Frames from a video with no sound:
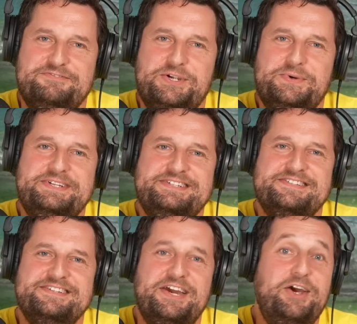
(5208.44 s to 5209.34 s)

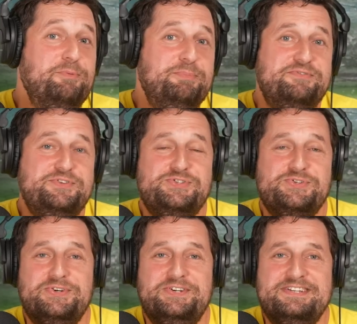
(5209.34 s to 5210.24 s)
Viewers, I hope you've
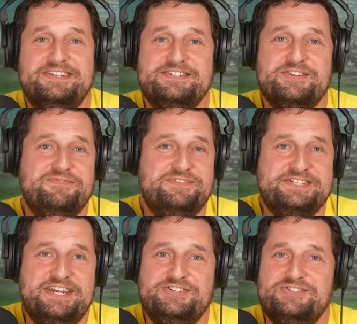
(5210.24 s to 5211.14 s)
enjoyed this
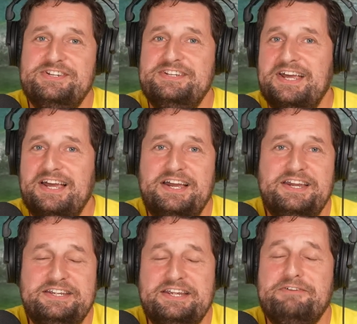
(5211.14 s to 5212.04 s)
conversation.
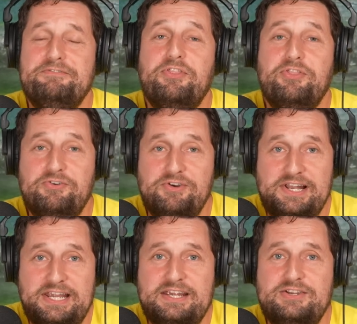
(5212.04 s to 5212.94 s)
I have
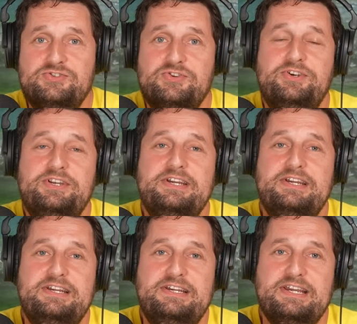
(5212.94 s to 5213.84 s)
thoroughly enjoyed
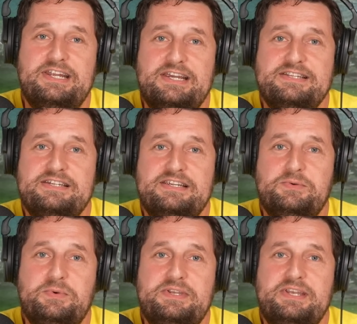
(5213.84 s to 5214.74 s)
connecting
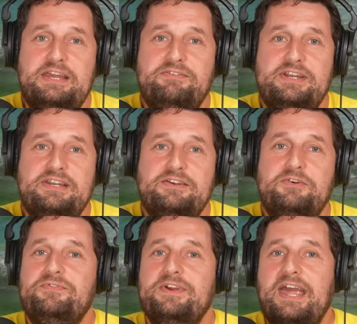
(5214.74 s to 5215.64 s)
with David.
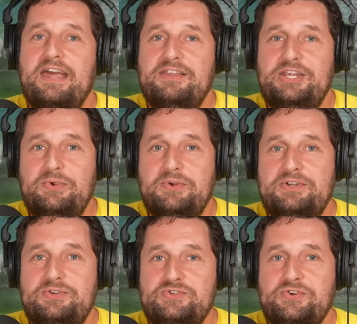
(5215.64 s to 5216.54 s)
Don't forget that you can
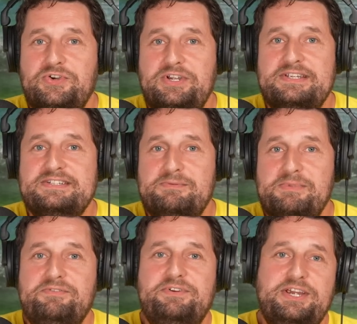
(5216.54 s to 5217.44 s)
enjoy
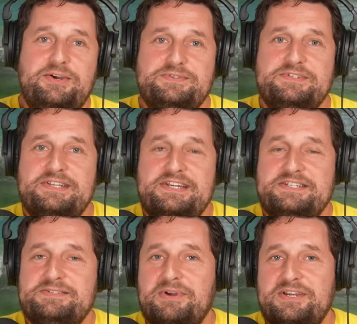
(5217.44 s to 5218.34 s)
similar videos to
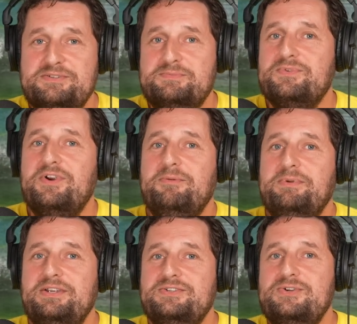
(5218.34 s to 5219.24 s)
this by
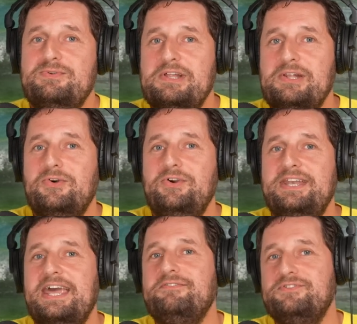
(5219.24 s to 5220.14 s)
subscribing to the
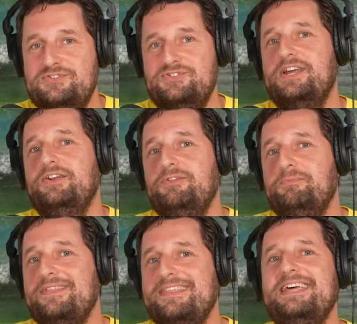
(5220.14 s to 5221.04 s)
Lloyd Evans channel,
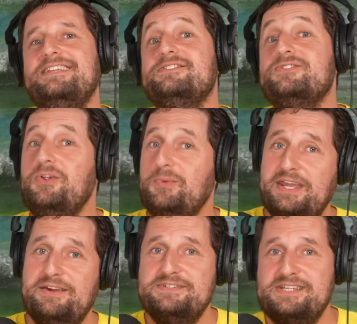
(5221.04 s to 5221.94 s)
but that's all we
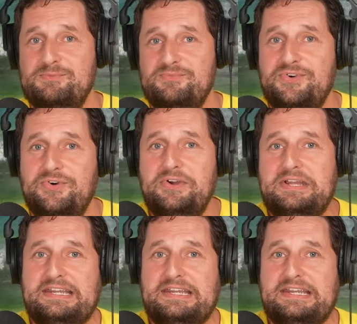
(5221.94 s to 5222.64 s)
have time for.